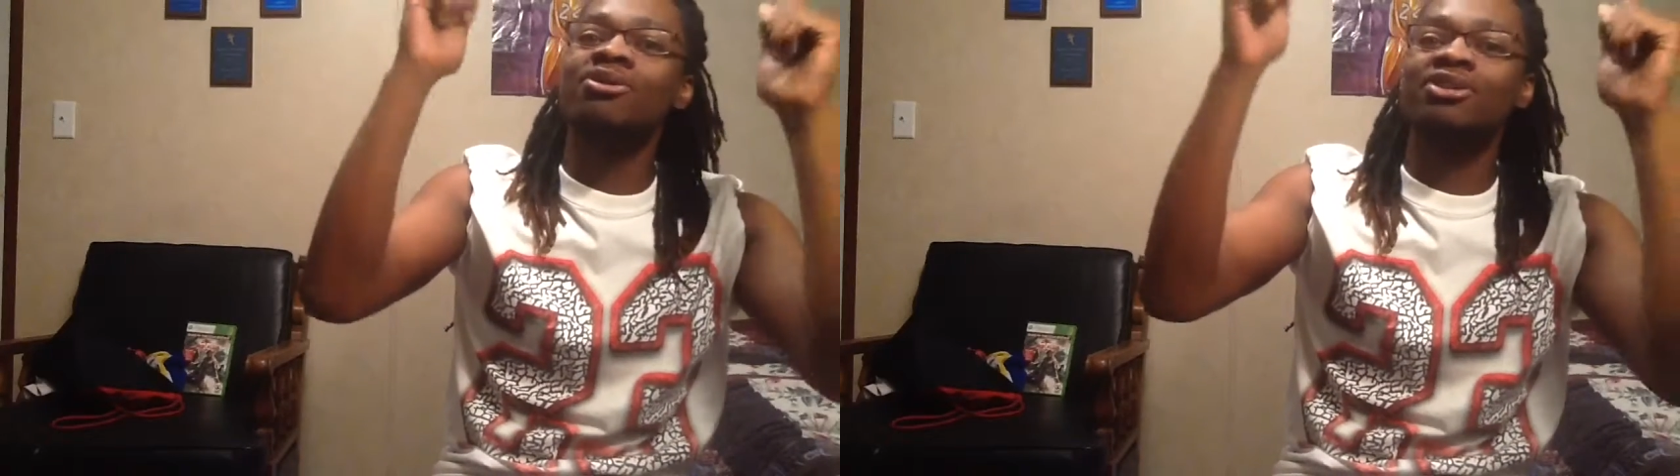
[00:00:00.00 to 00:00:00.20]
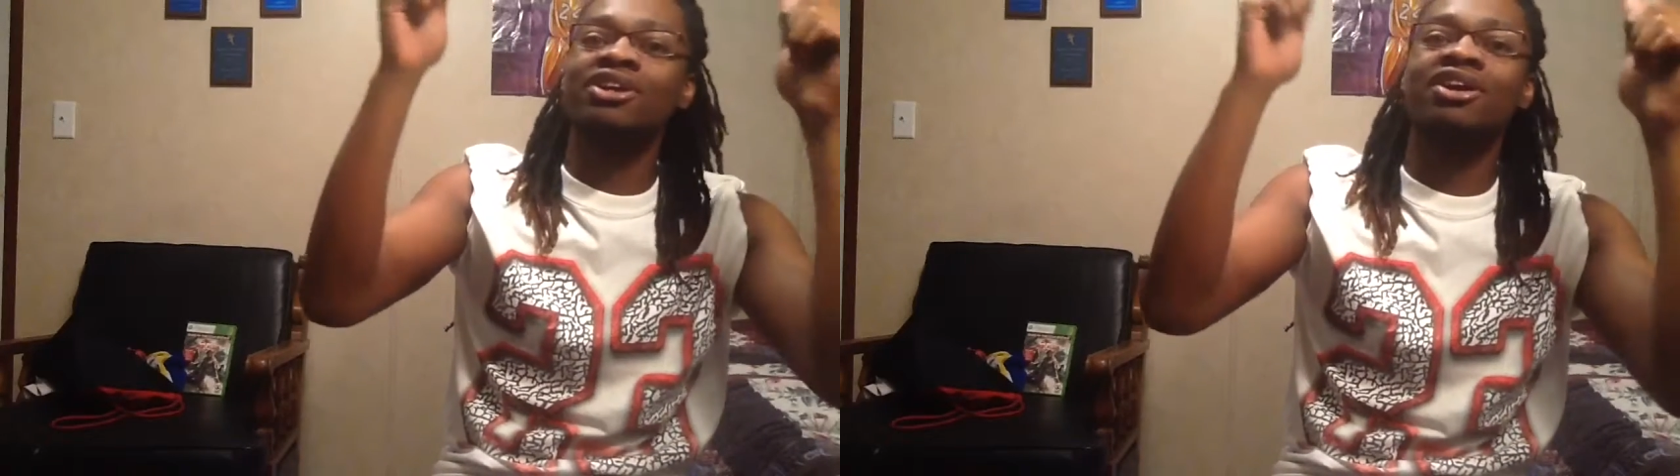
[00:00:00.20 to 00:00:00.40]

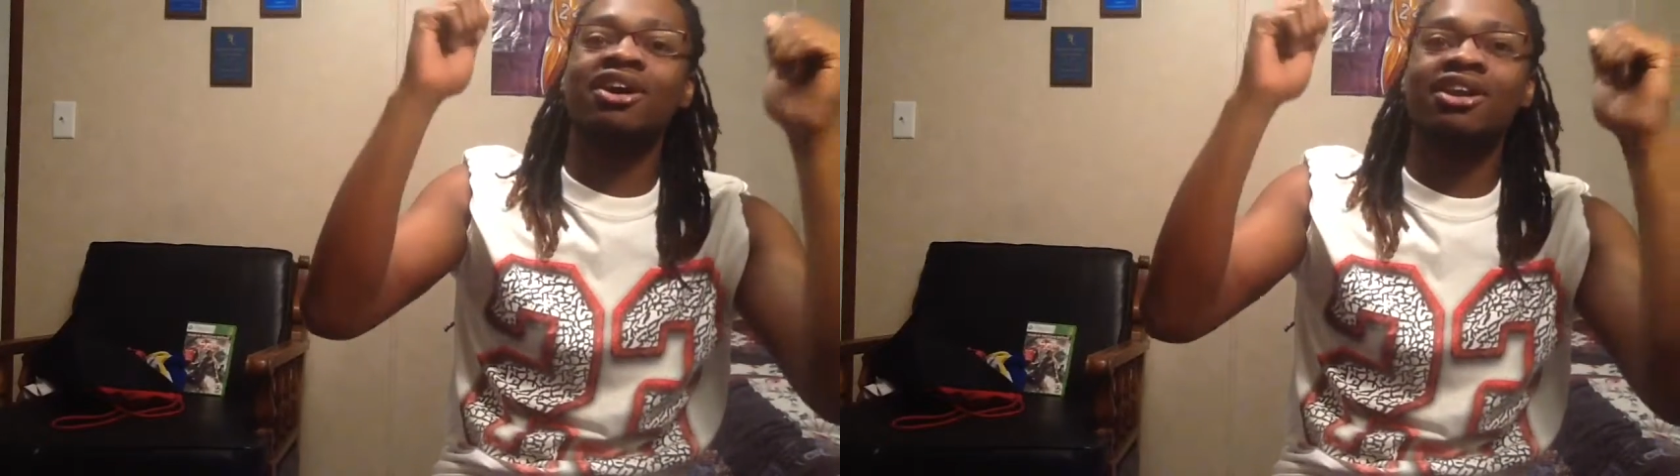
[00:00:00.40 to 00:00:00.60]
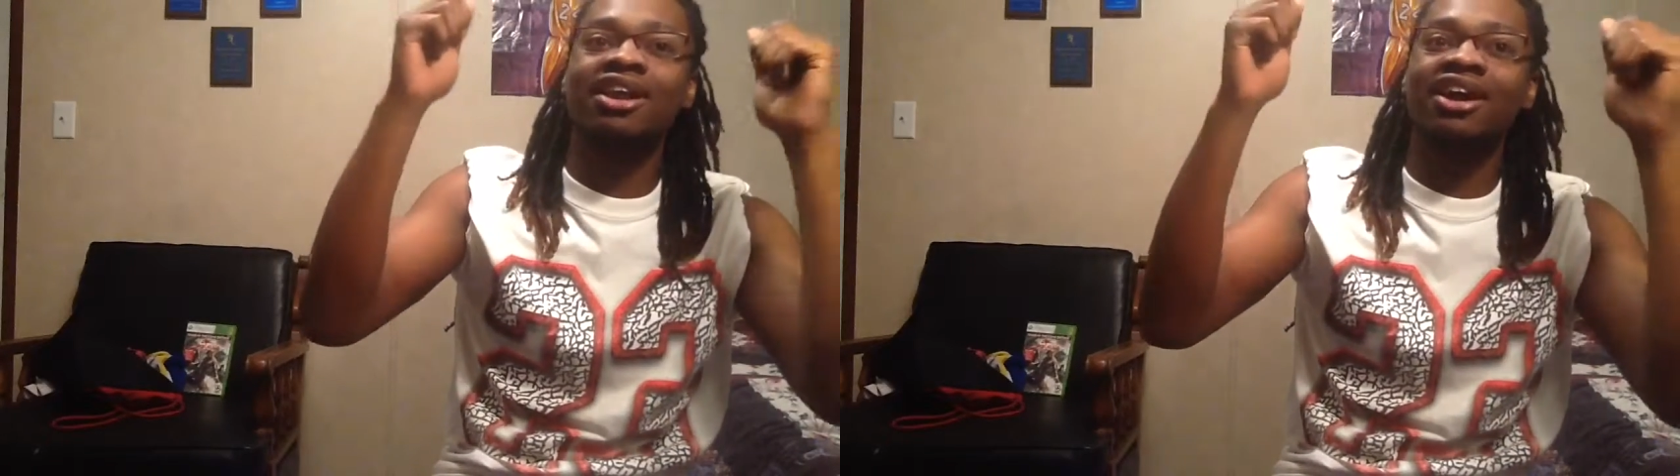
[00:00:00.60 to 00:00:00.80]
with the
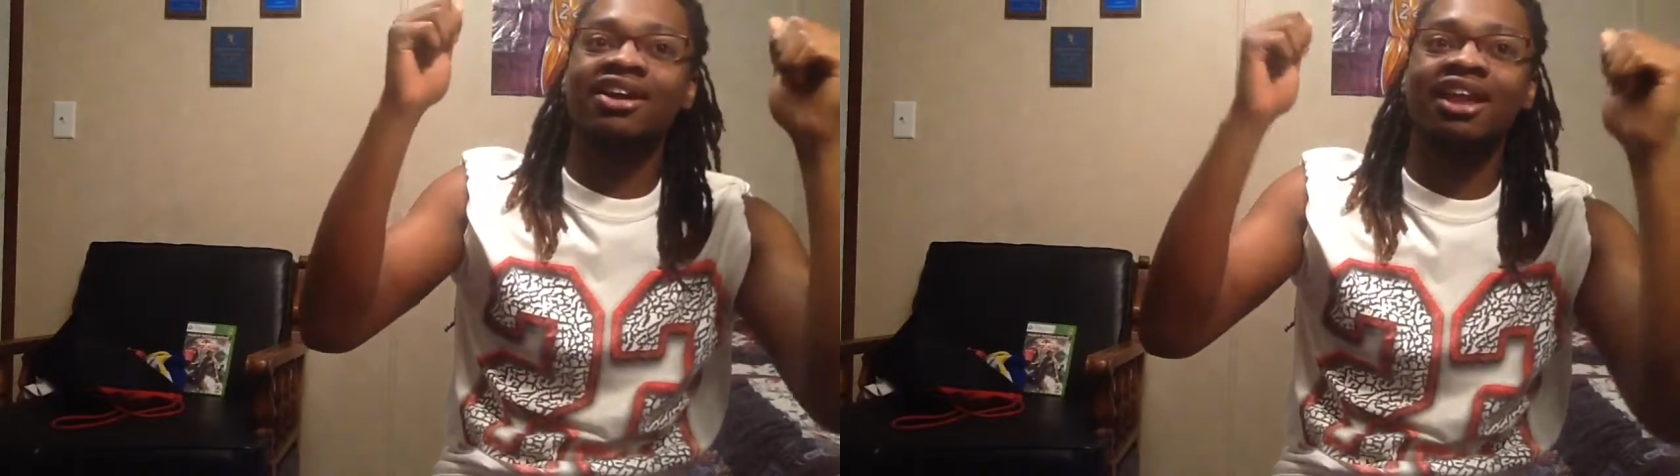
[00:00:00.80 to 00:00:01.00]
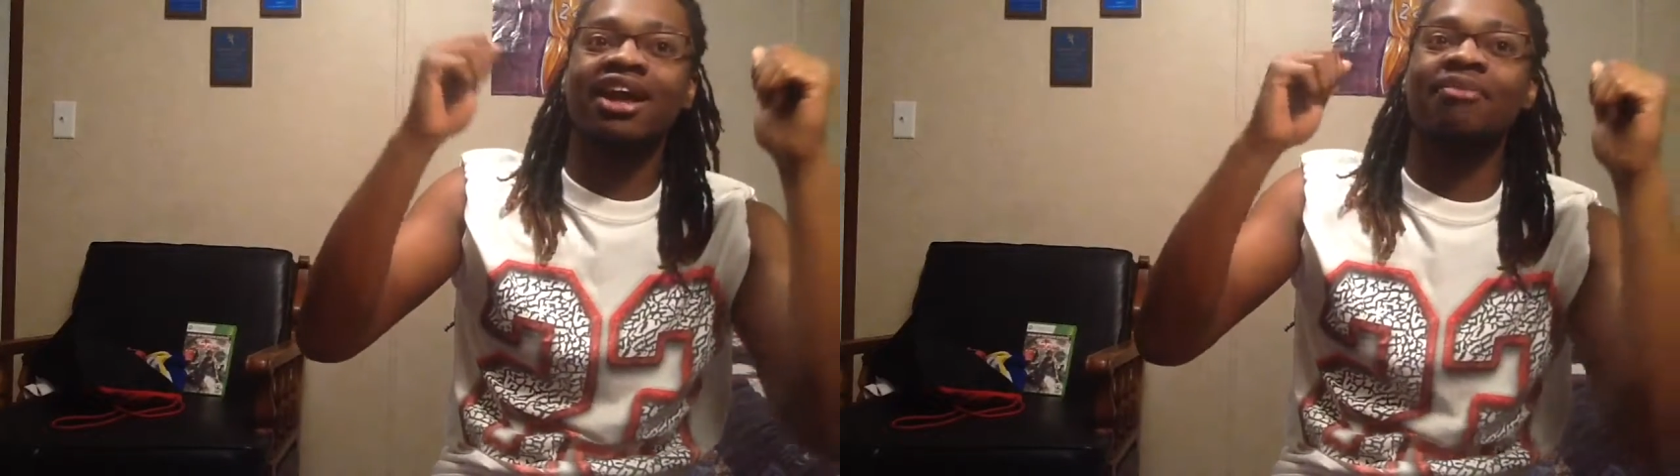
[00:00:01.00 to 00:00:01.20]
ladder
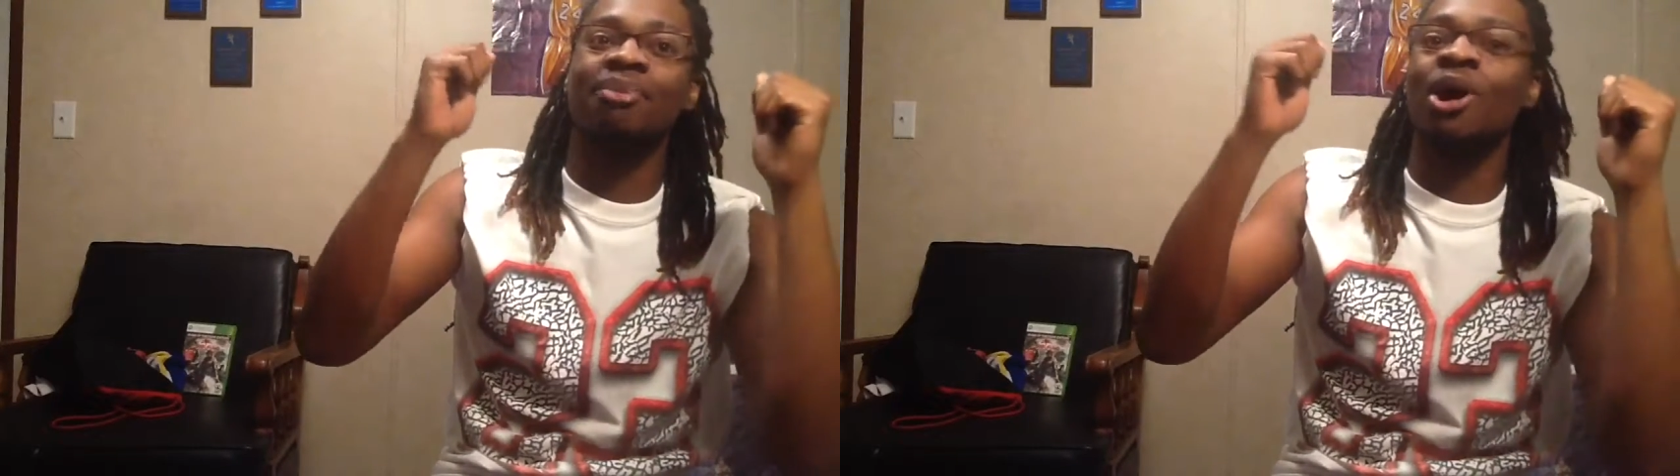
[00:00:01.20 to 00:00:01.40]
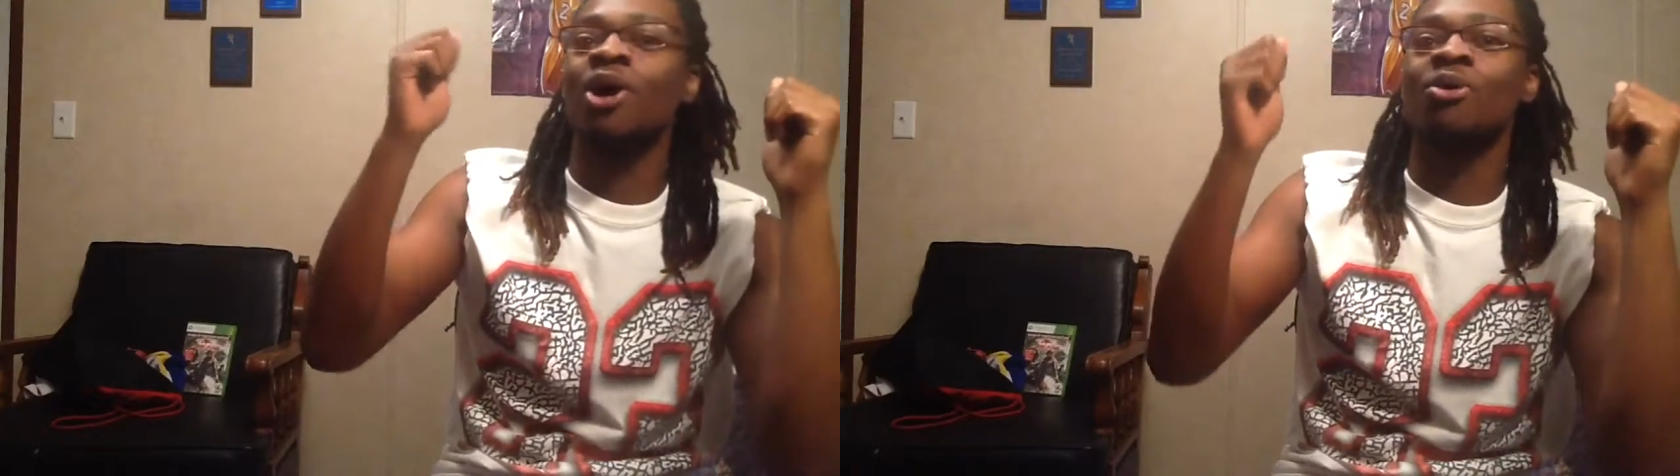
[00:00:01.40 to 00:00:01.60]
like
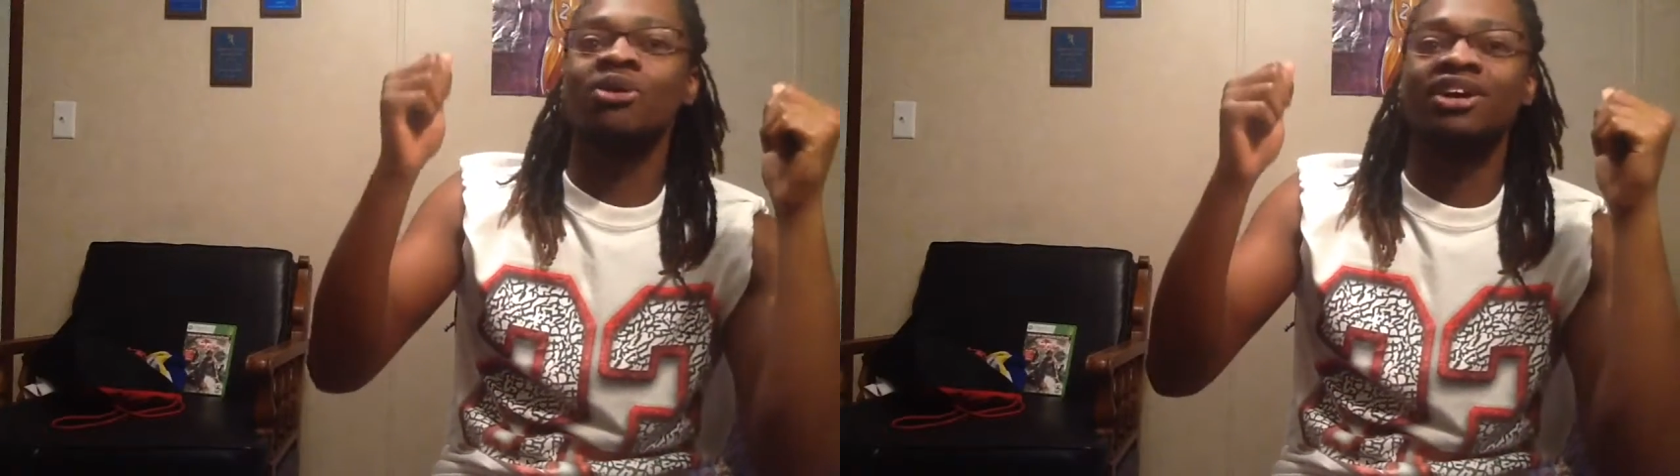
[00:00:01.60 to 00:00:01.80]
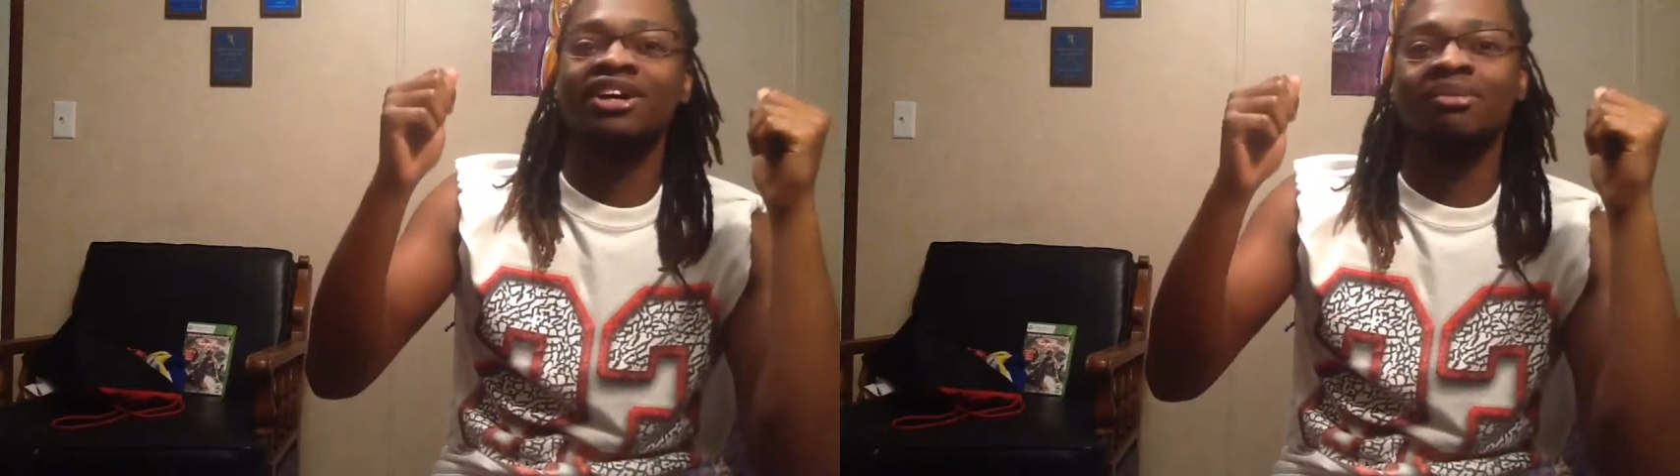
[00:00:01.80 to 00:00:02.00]
part
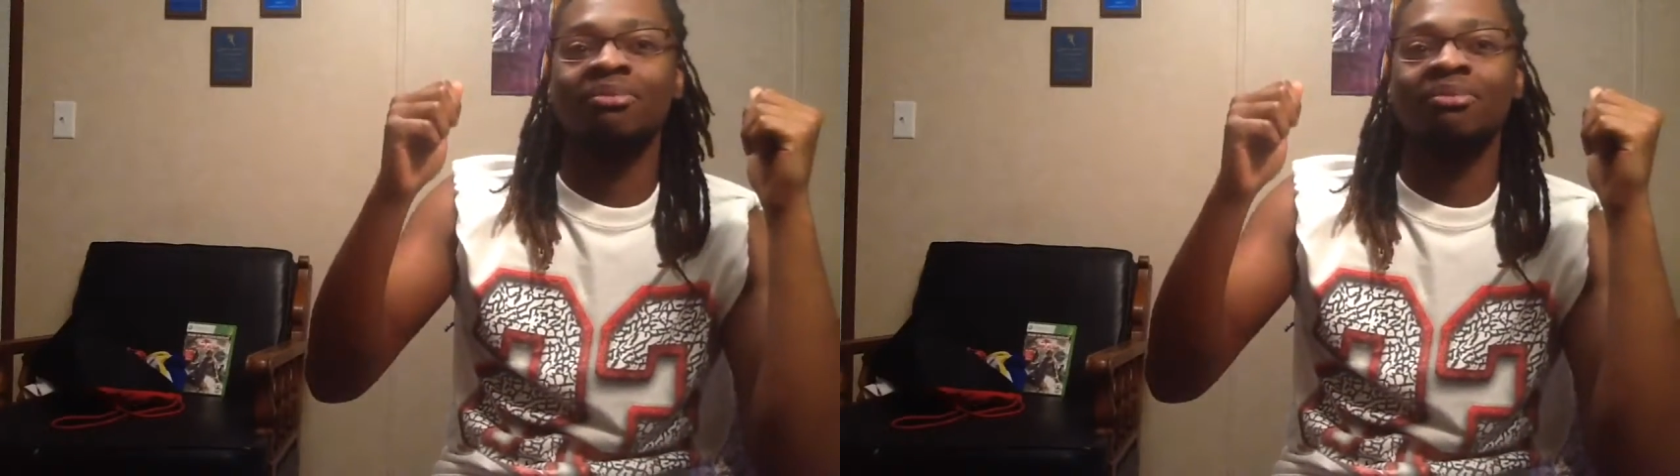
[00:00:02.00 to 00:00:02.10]
one.